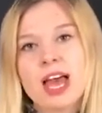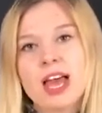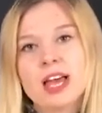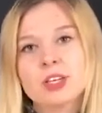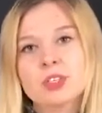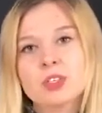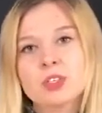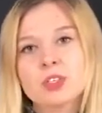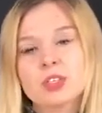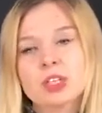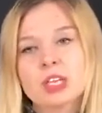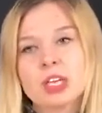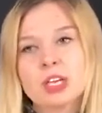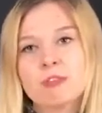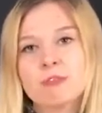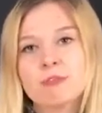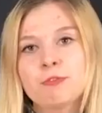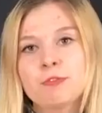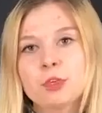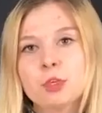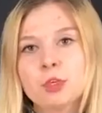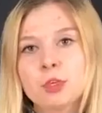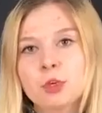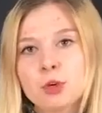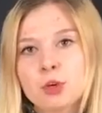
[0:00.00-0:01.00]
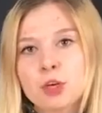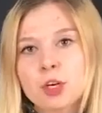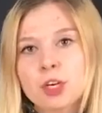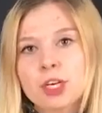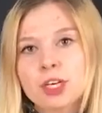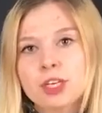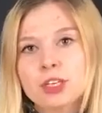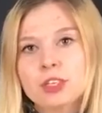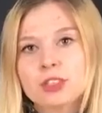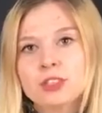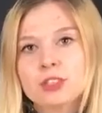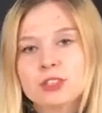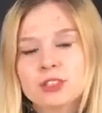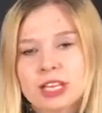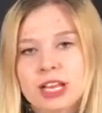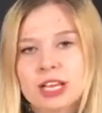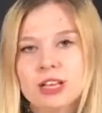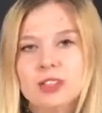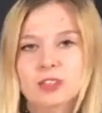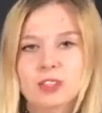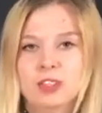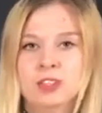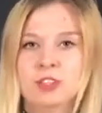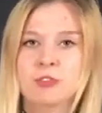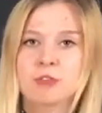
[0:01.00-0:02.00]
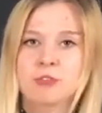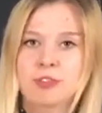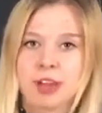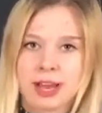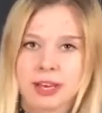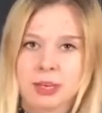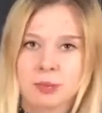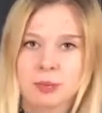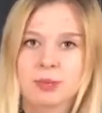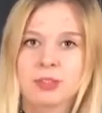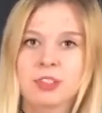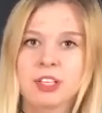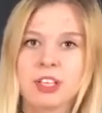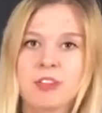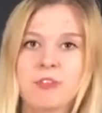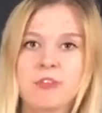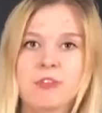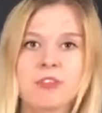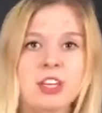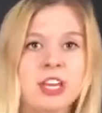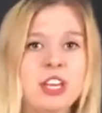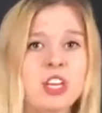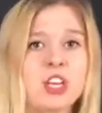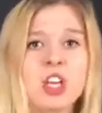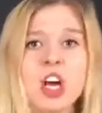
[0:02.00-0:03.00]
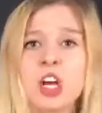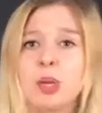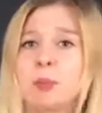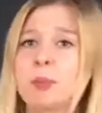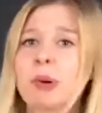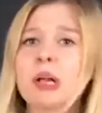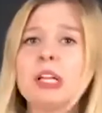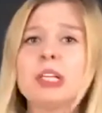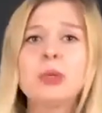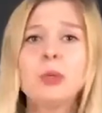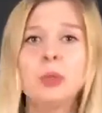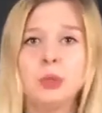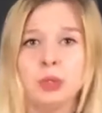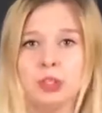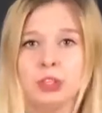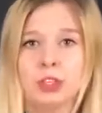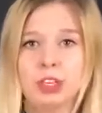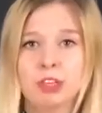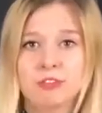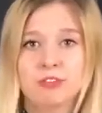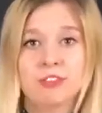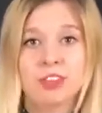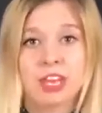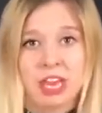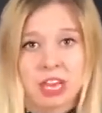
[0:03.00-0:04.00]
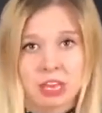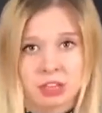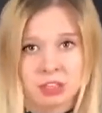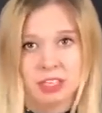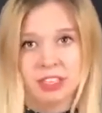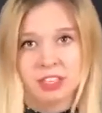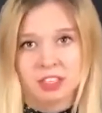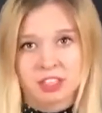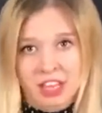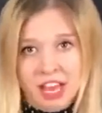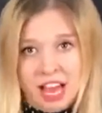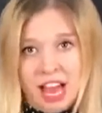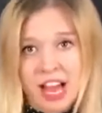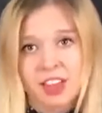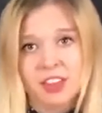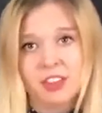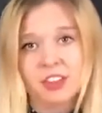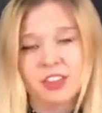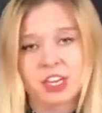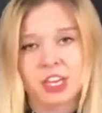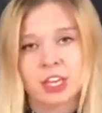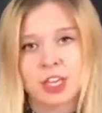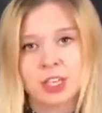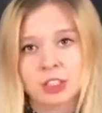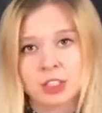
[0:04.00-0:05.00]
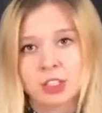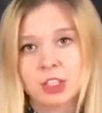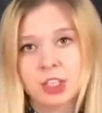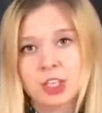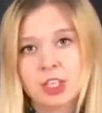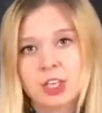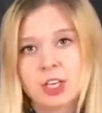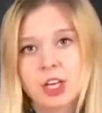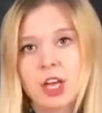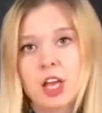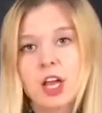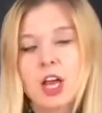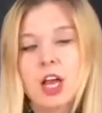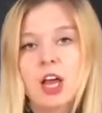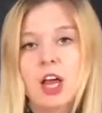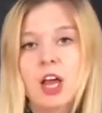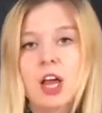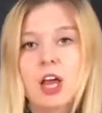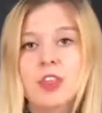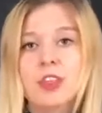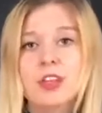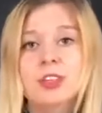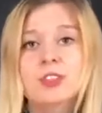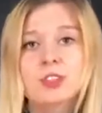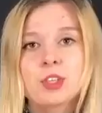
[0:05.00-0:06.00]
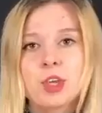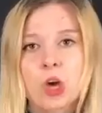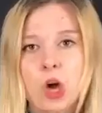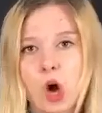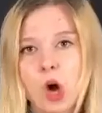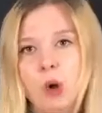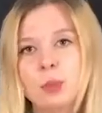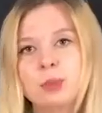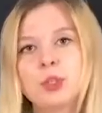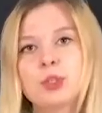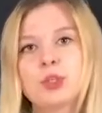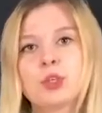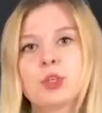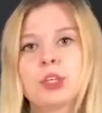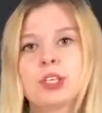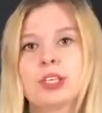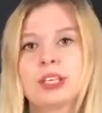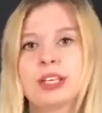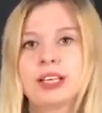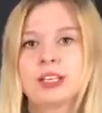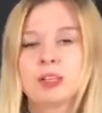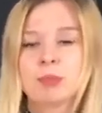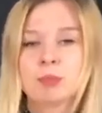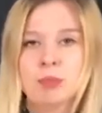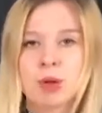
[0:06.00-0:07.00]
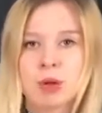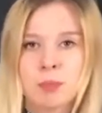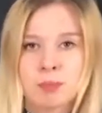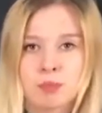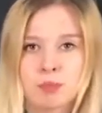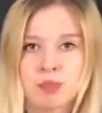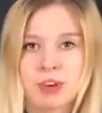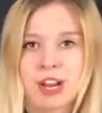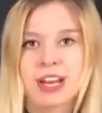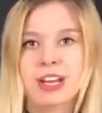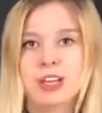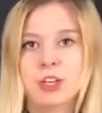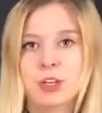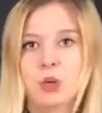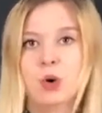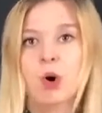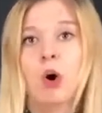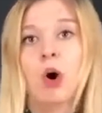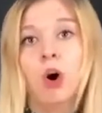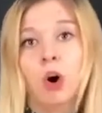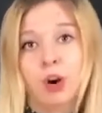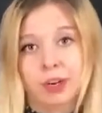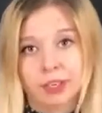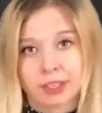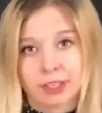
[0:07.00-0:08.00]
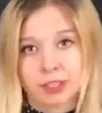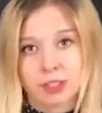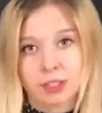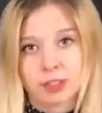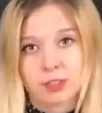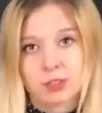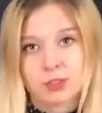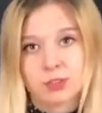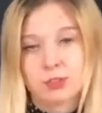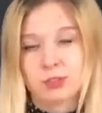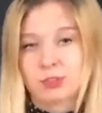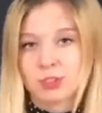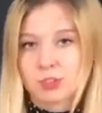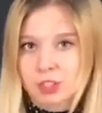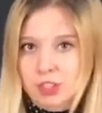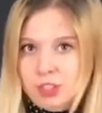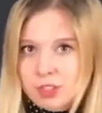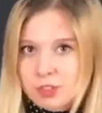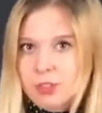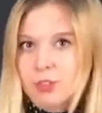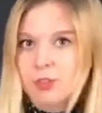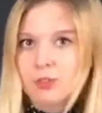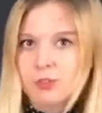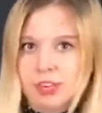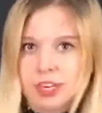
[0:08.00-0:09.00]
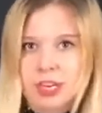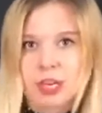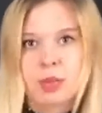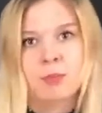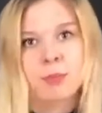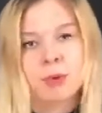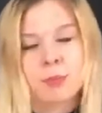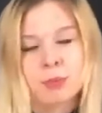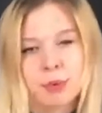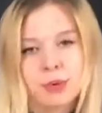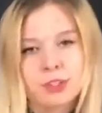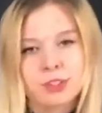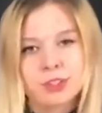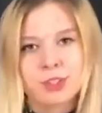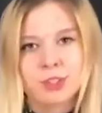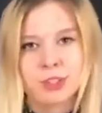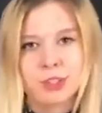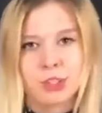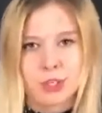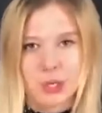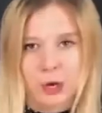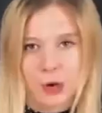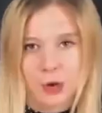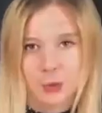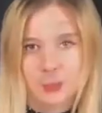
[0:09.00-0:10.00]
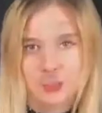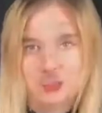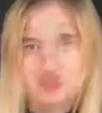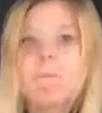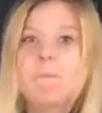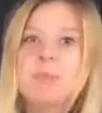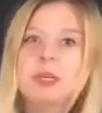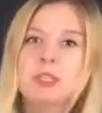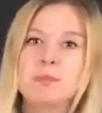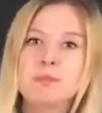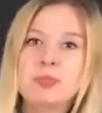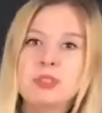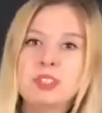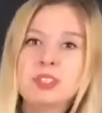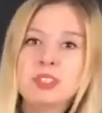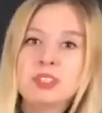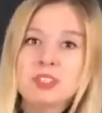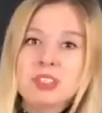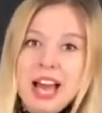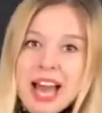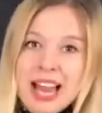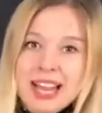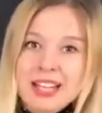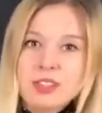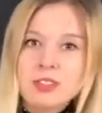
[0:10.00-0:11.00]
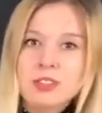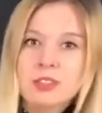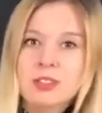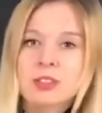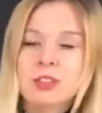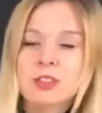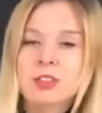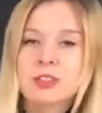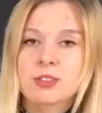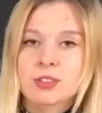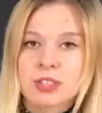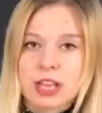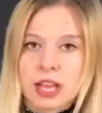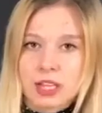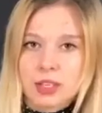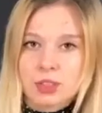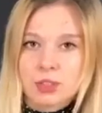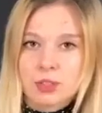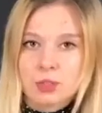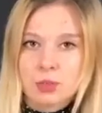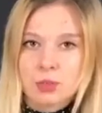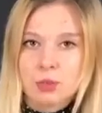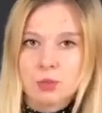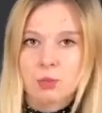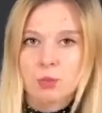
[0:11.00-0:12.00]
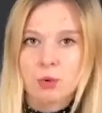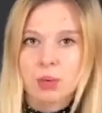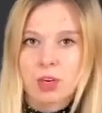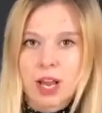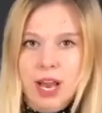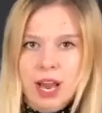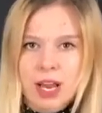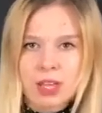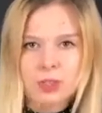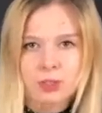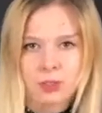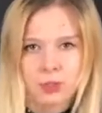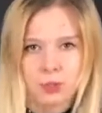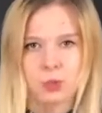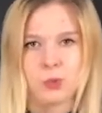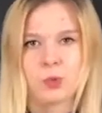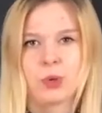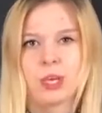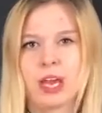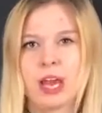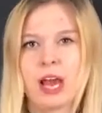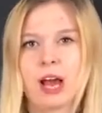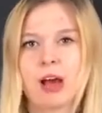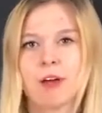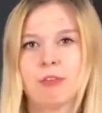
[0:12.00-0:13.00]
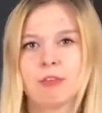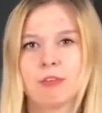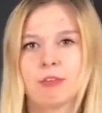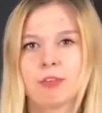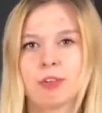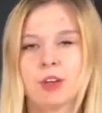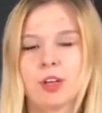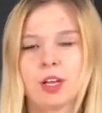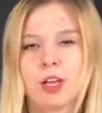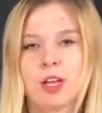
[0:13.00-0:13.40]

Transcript: and if your cells divided, but if they're not polluted, if they like healthy and good, that's a hope that you can get a brand new organ. So this is very important to know. But besides the cells, what else do we have?